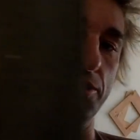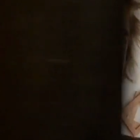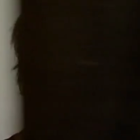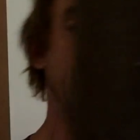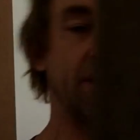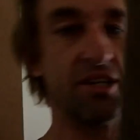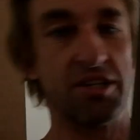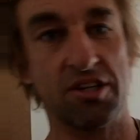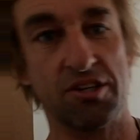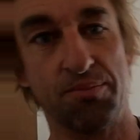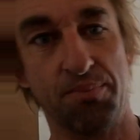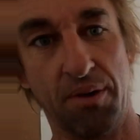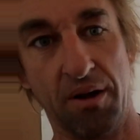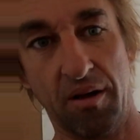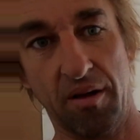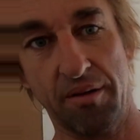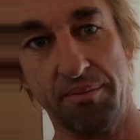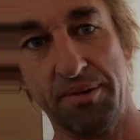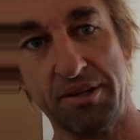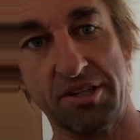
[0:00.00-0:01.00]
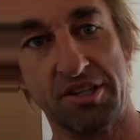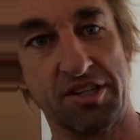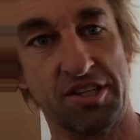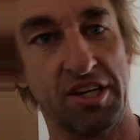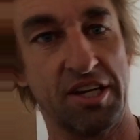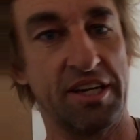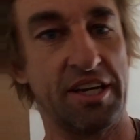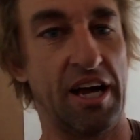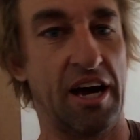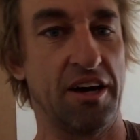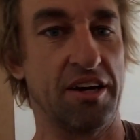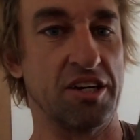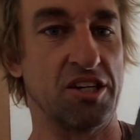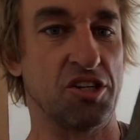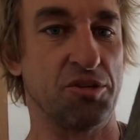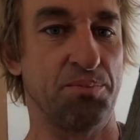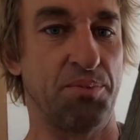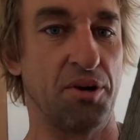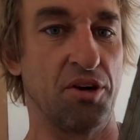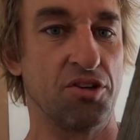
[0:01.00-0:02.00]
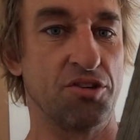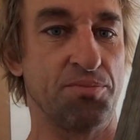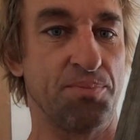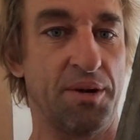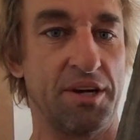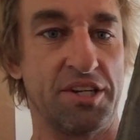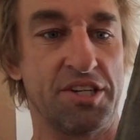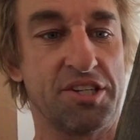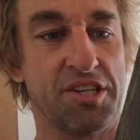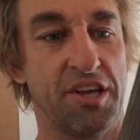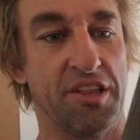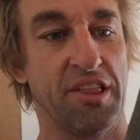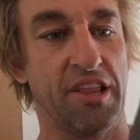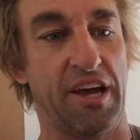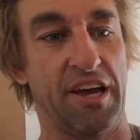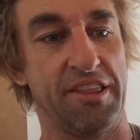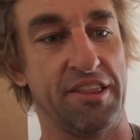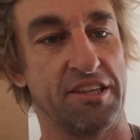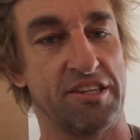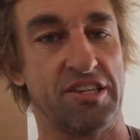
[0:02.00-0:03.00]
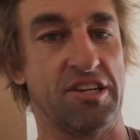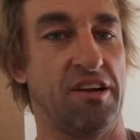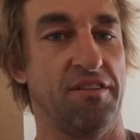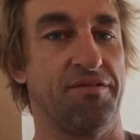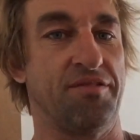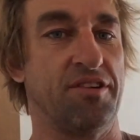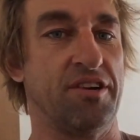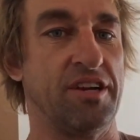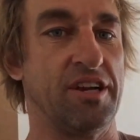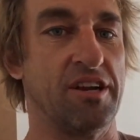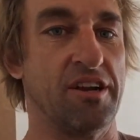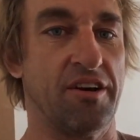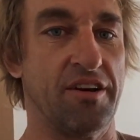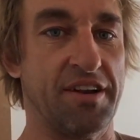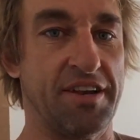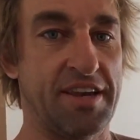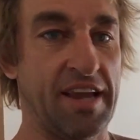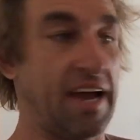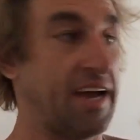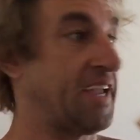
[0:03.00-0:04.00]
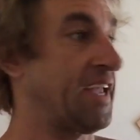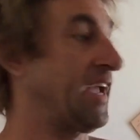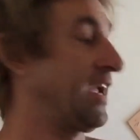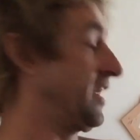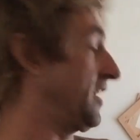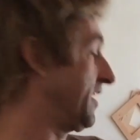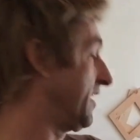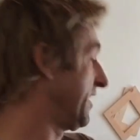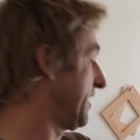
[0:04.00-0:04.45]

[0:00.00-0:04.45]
piece has probably been sitting out exposed by sunlight and the stuff for you know a decade.